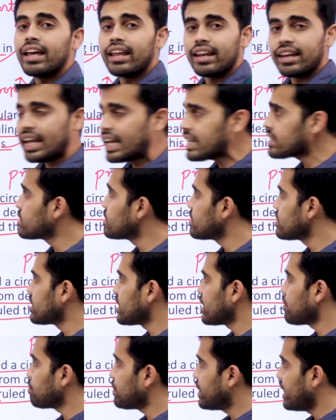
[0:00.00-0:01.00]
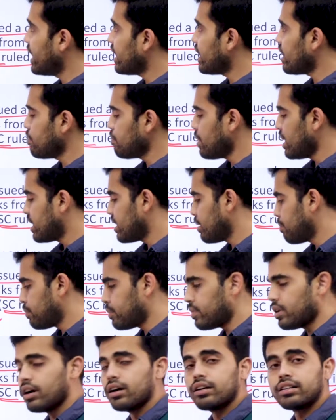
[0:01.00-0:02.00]
Next step taken by
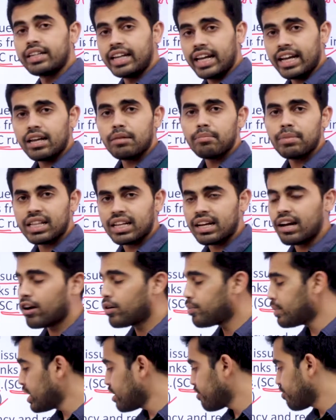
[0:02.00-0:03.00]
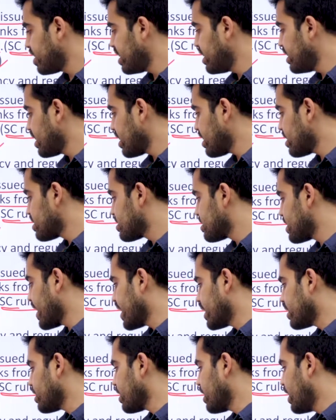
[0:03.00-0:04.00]
the government of India is
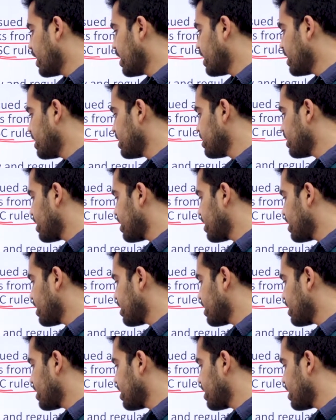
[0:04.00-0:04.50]
that in